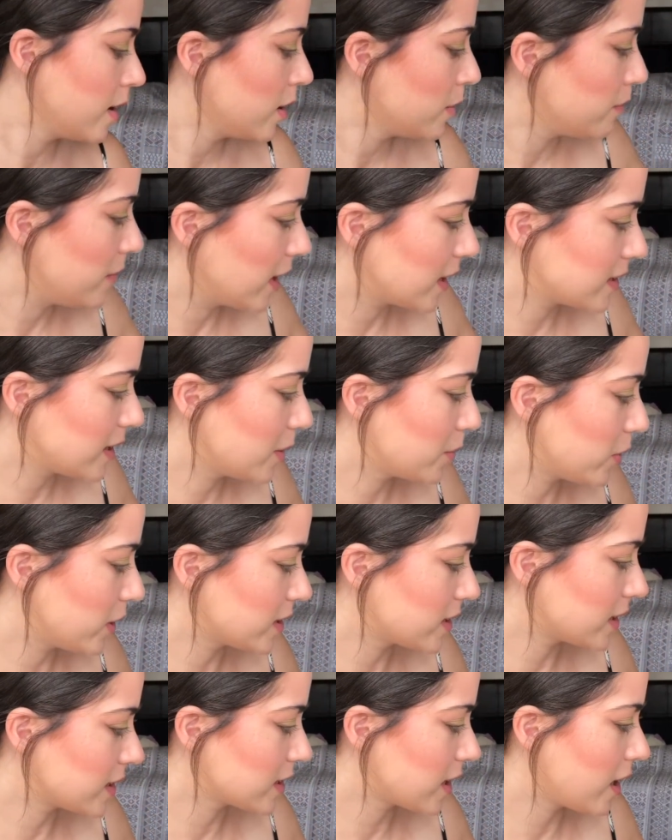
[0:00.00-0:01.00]
mixing
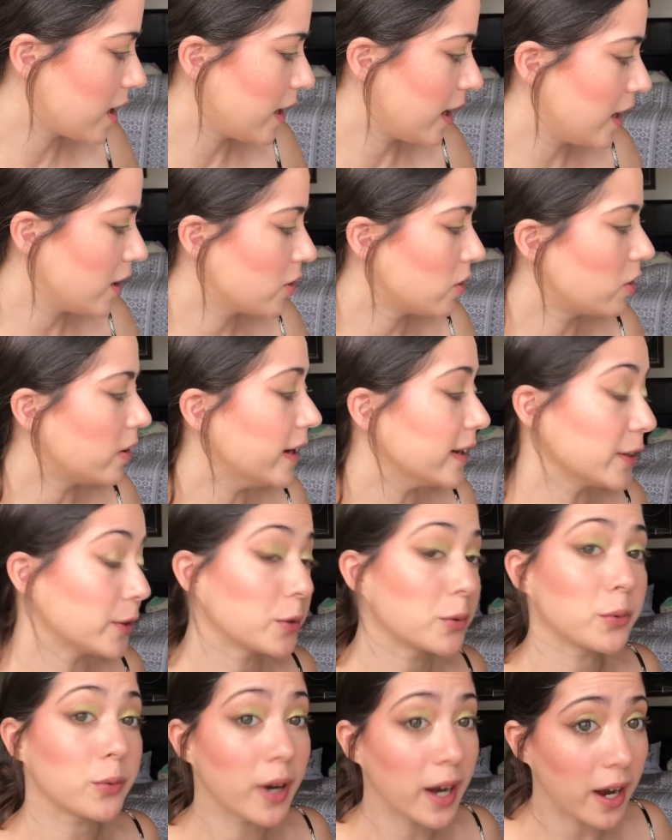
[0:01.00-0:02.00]
Princess Cut Angle and
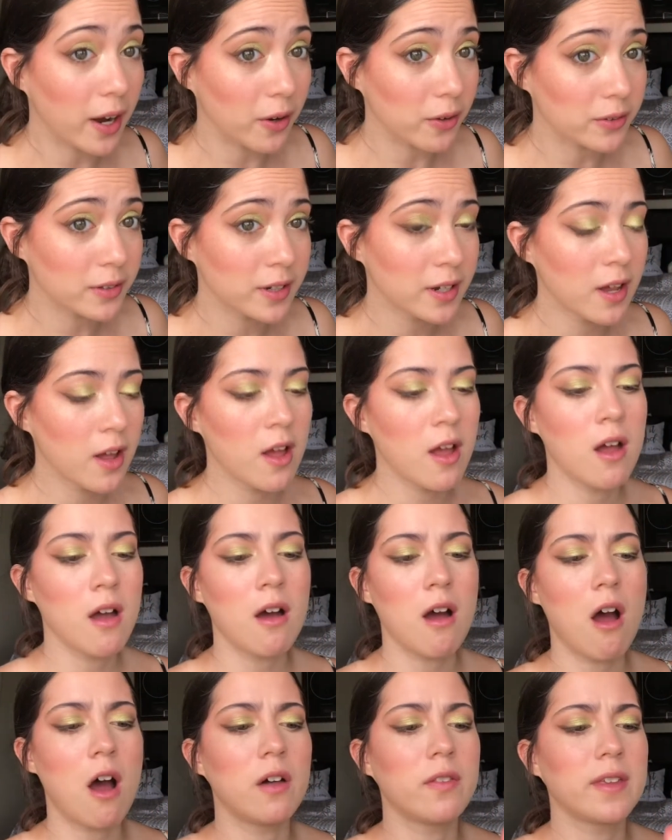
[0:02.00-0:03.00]
Crown
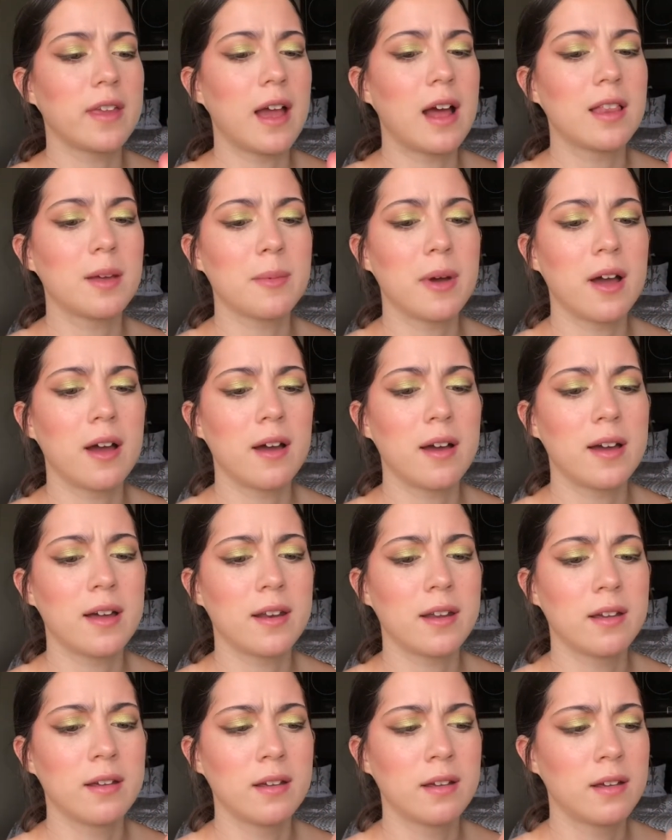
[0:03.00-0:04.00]
on the Alamad
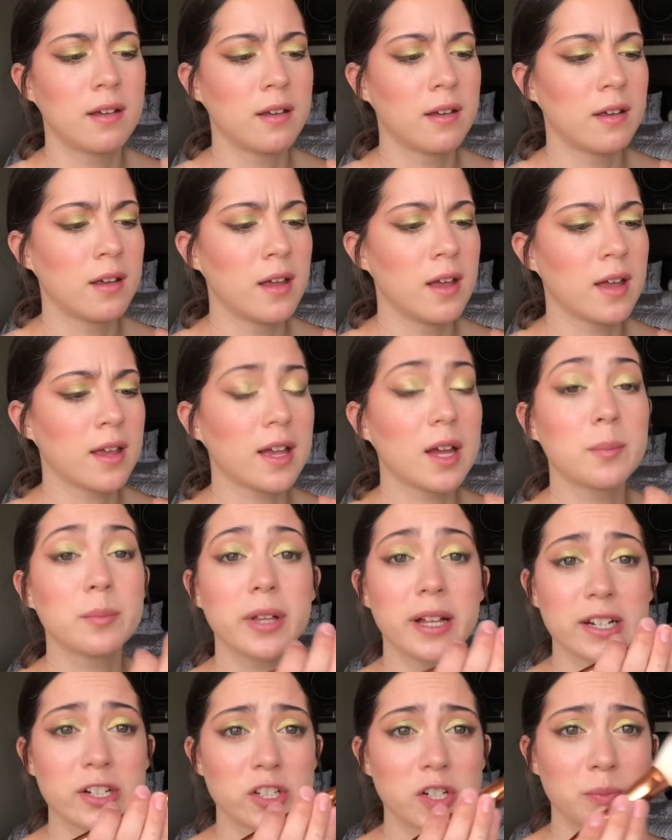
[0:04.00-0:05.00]

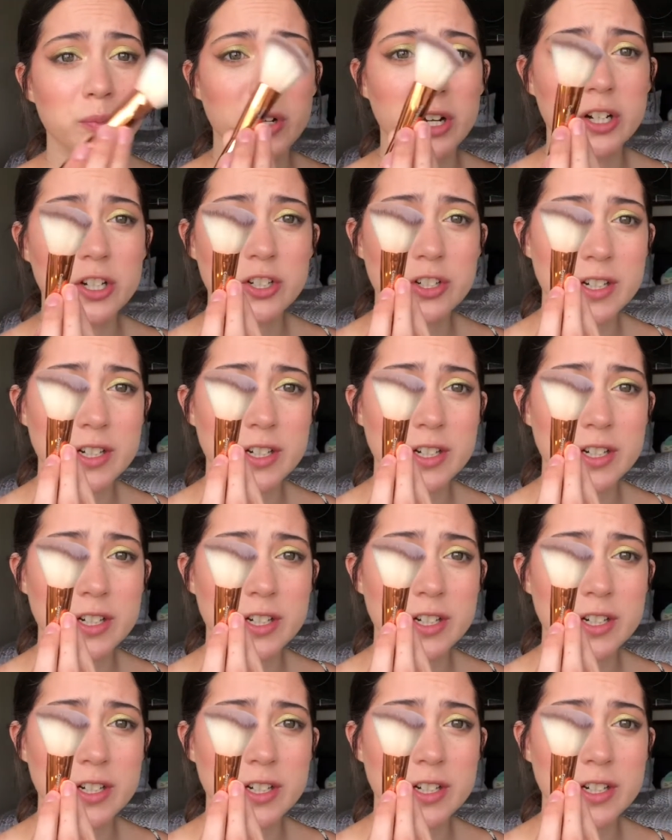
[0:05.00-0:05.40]
complexion brush.